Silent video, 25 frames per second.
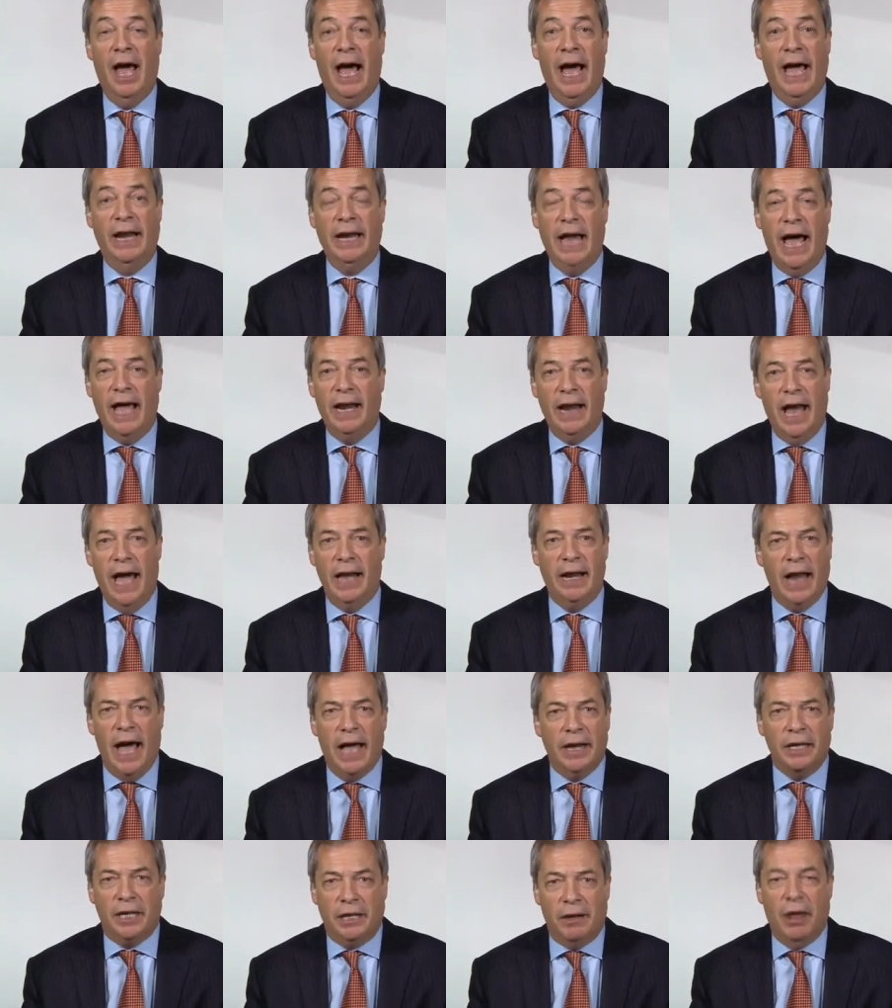
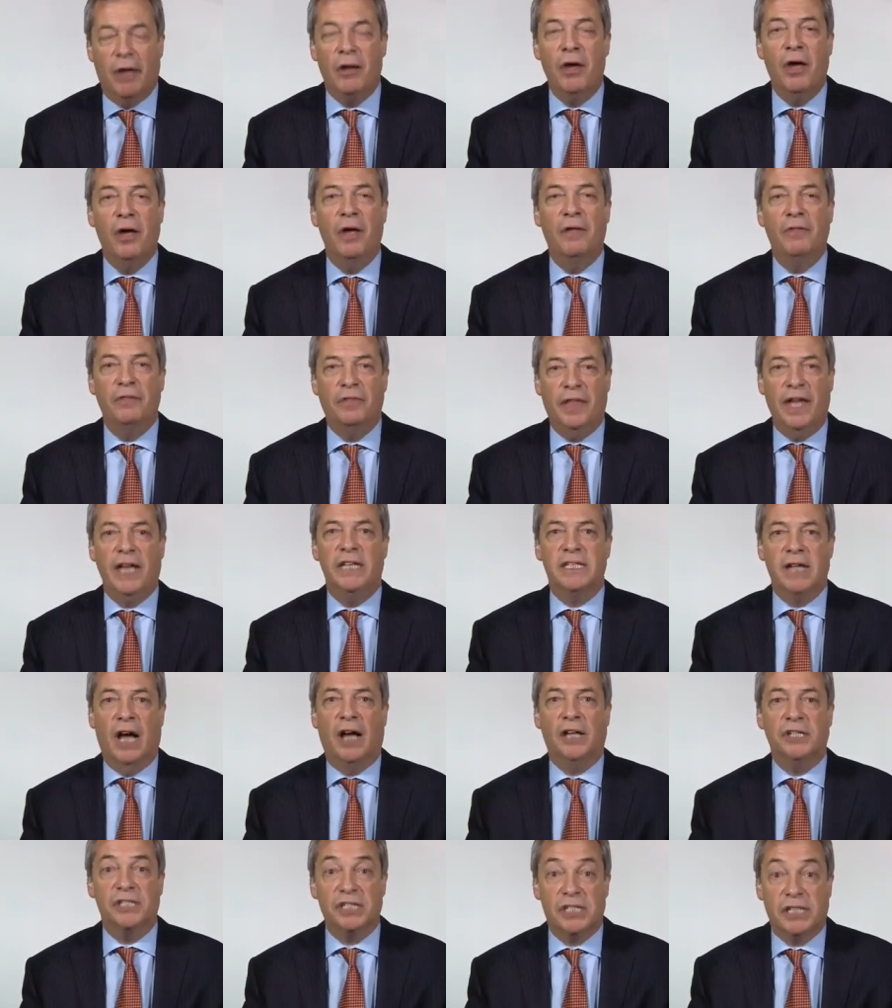And these
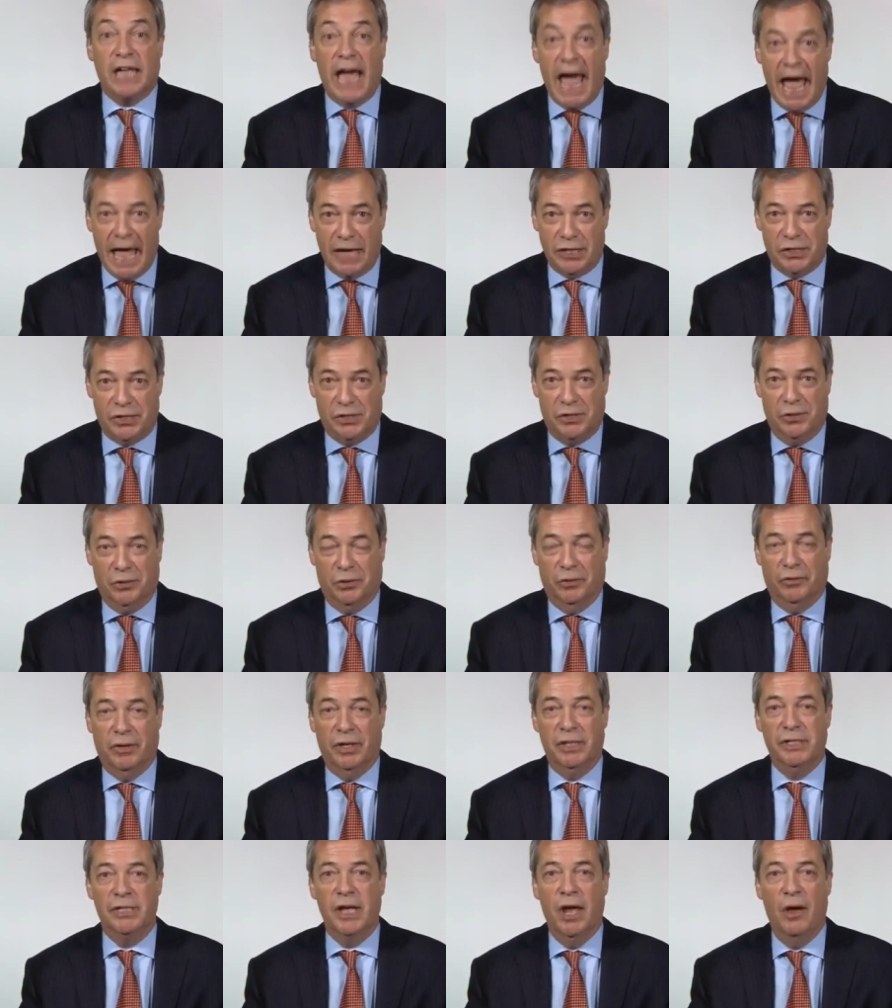are scare
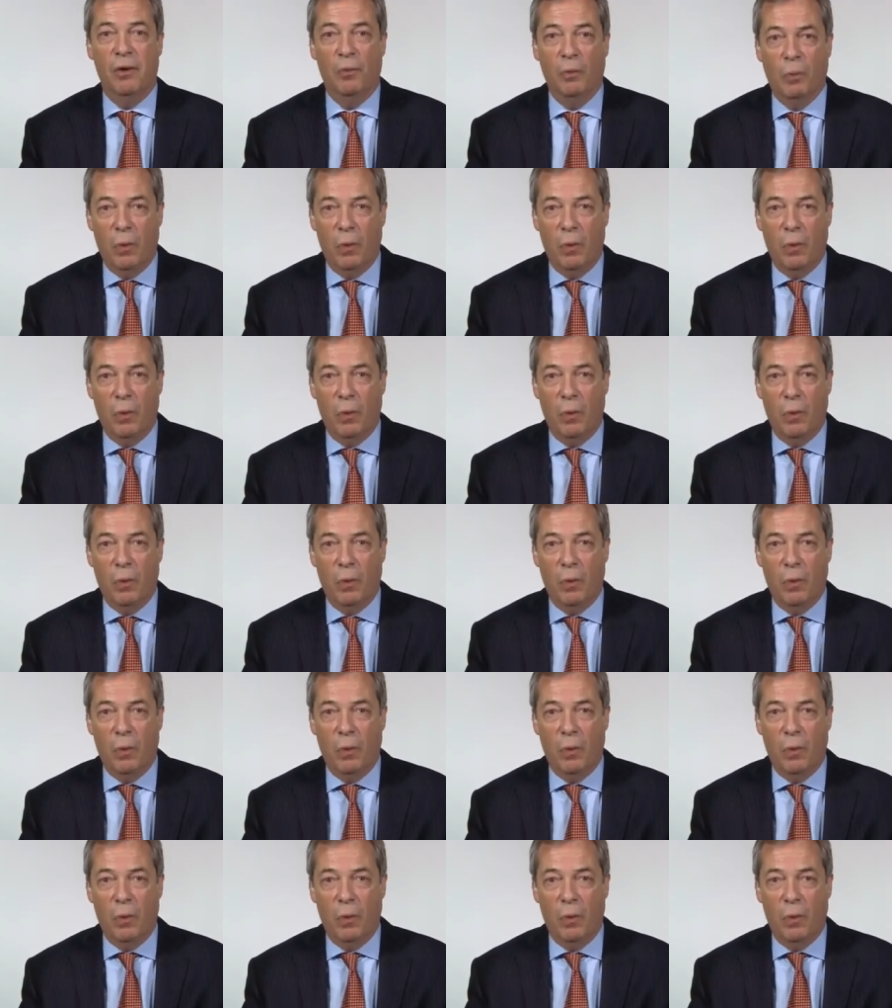stories.